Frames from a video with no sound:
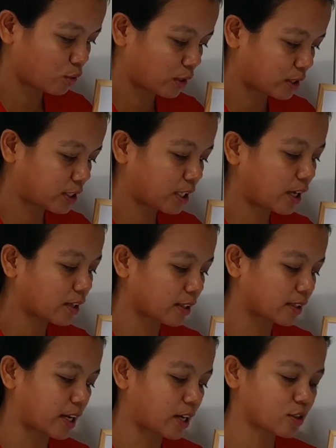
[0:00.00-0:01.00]
singing the
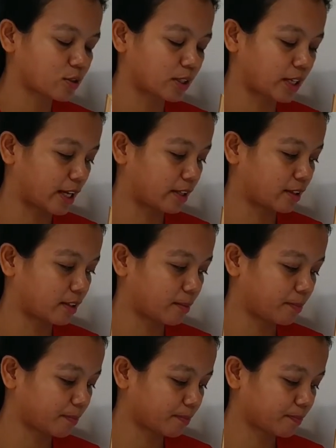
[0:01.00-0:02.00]
national
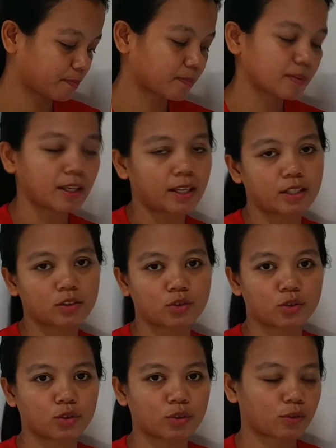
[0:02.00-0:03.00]
anthem, it
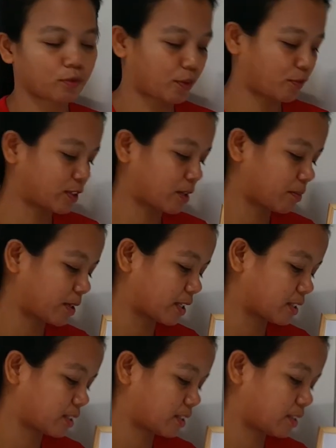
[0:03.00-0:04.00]
took 15
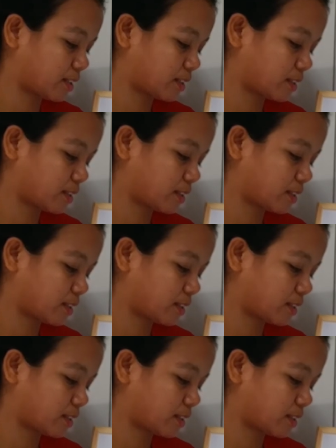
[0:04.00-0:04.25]
minutes.